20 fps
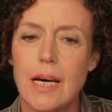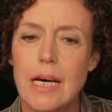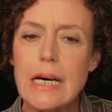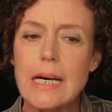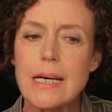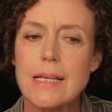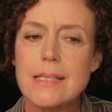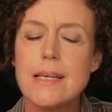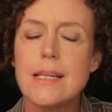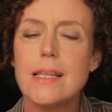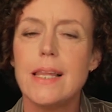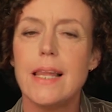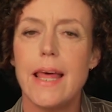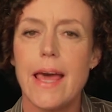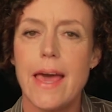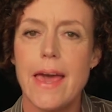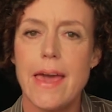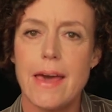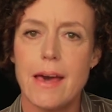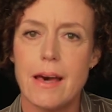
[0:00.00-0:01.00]
other
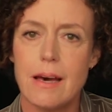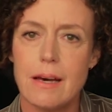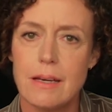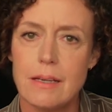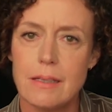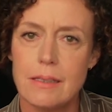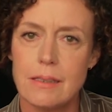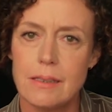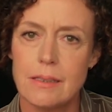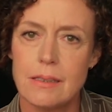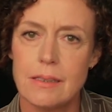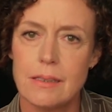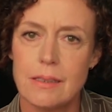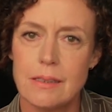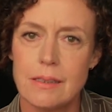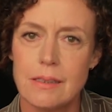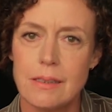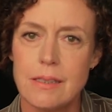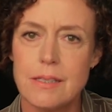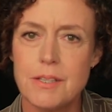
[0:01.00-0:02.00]
layer,
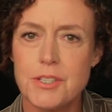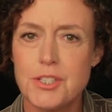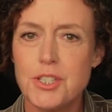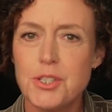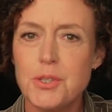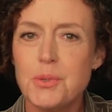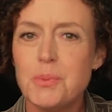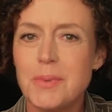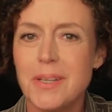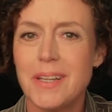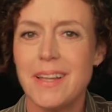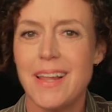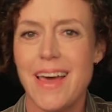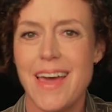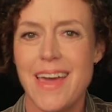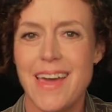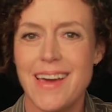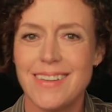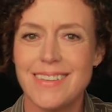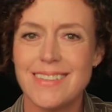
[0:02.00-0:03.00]
this human
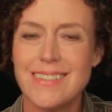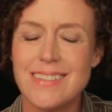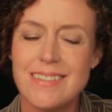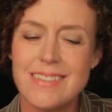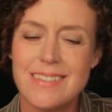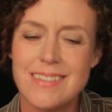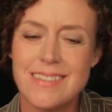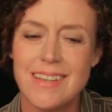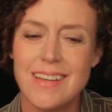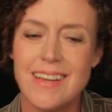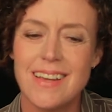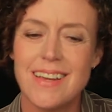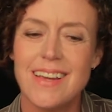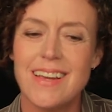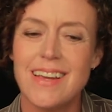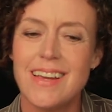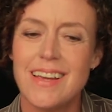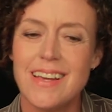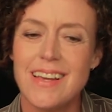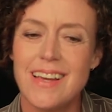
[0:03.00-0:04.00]
layer. This is,
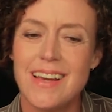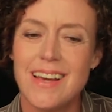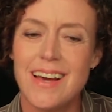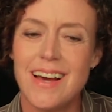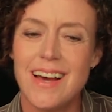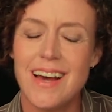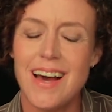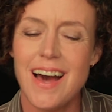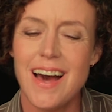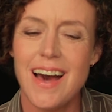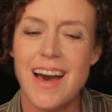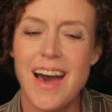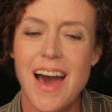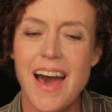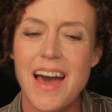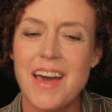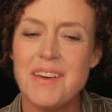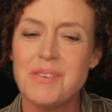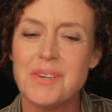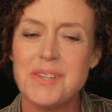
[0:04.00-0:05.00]

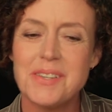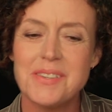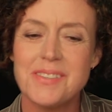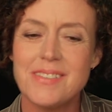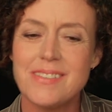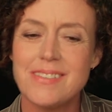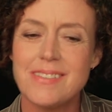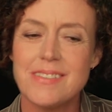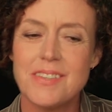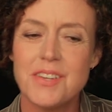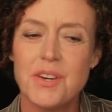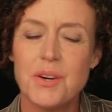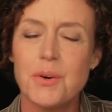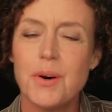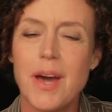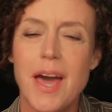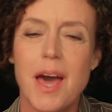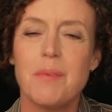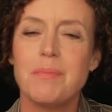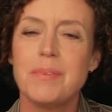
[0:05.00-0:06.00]
I was so
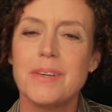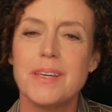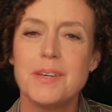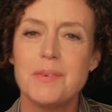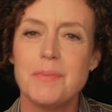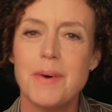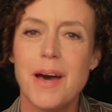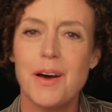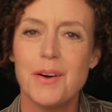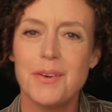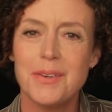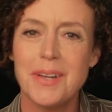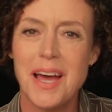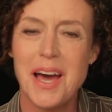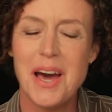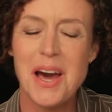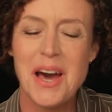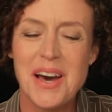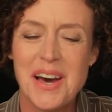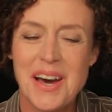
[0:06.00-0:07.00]
happy about
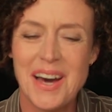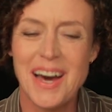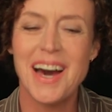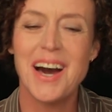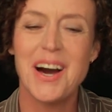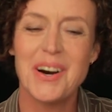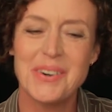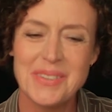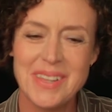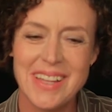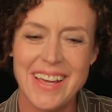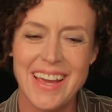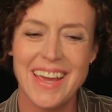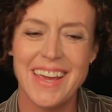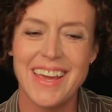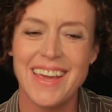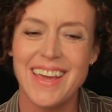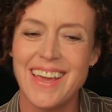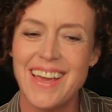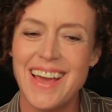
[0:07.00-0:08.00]
how
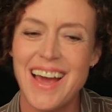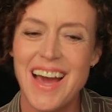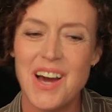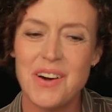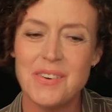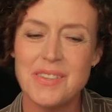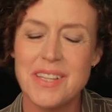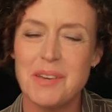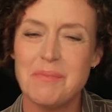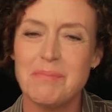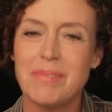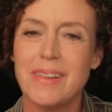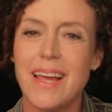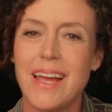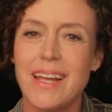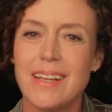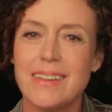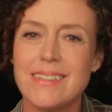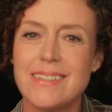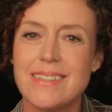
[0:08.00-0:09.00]
they
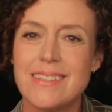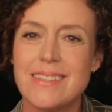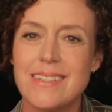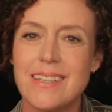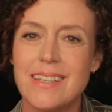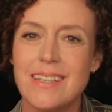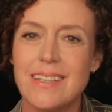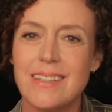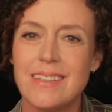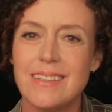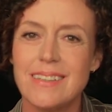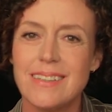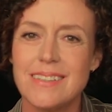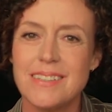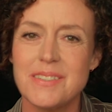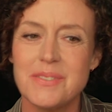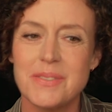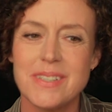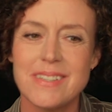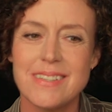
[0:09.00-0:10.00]
played this scene.
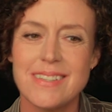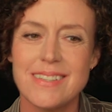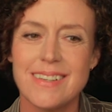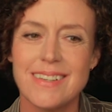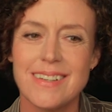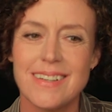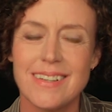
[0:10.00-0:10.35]
This was